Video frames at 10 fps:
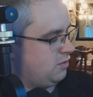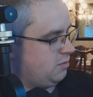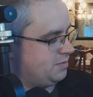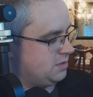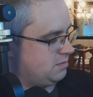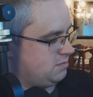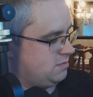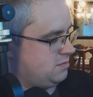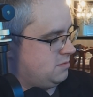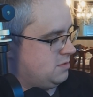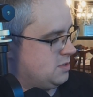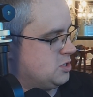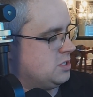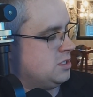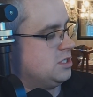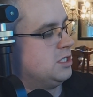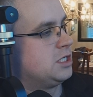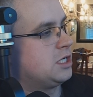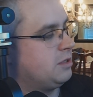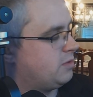Oops.
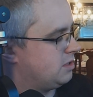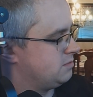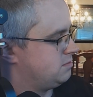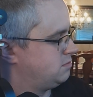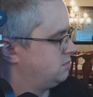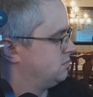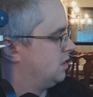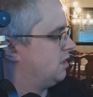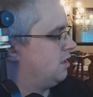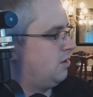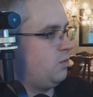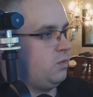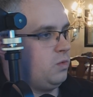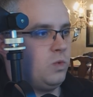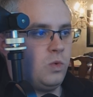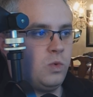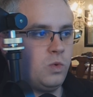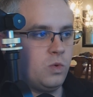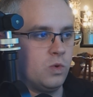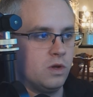Come on.
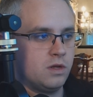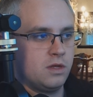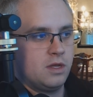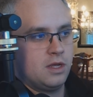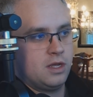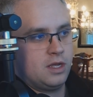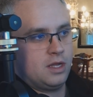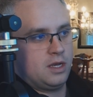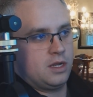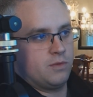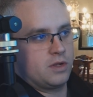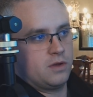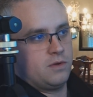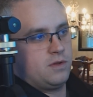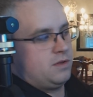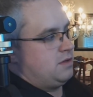Ooh. And here we go.